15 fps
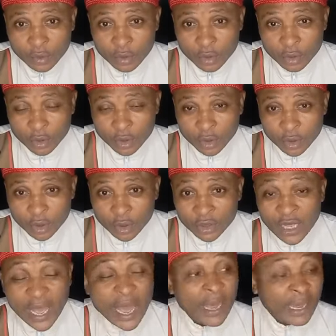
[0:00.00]
They are,
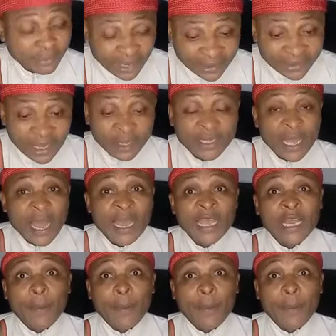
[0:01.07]
right now, they are